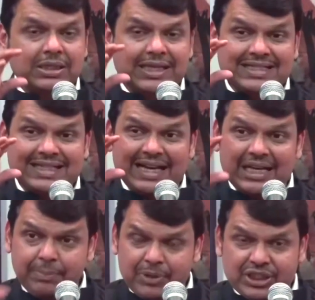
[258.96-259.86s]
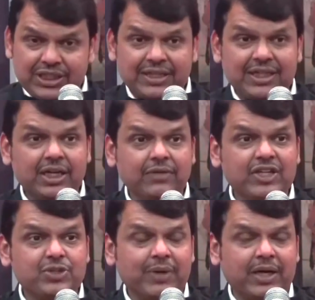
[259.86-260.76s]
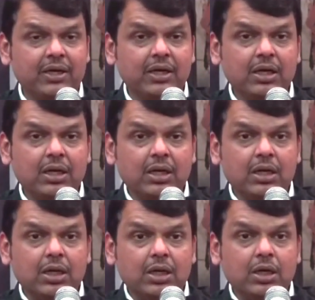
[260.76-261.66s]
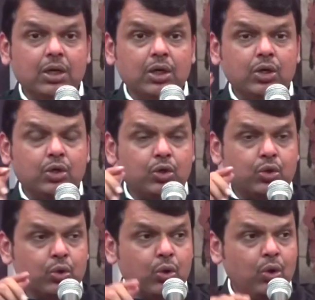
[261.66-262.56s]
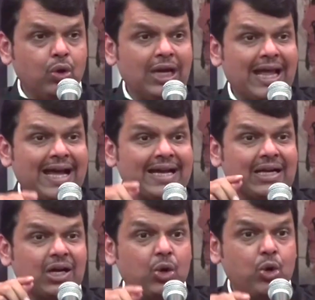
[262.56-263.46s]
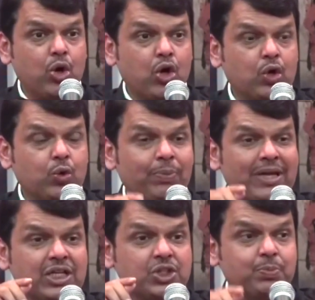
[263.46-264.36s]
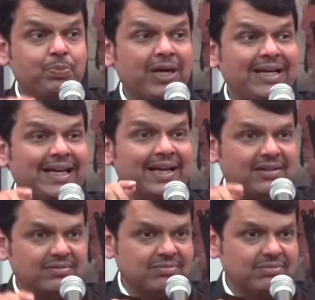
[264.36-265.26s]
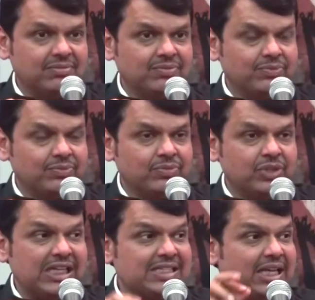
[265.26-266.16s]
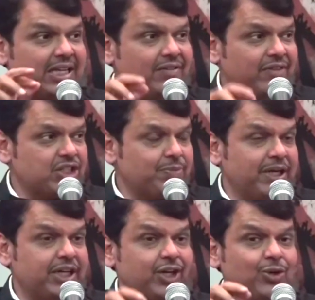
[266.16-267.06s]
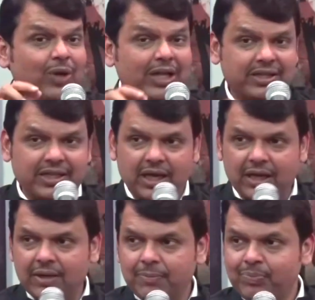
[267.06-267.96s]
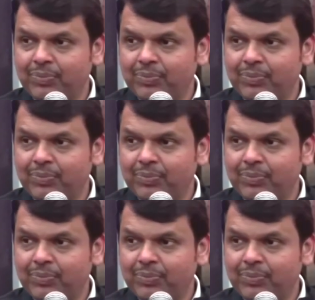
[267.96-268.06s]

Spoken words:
There is unprecedented investment. 2 lakh crore rupees per year is the investment into healthcare.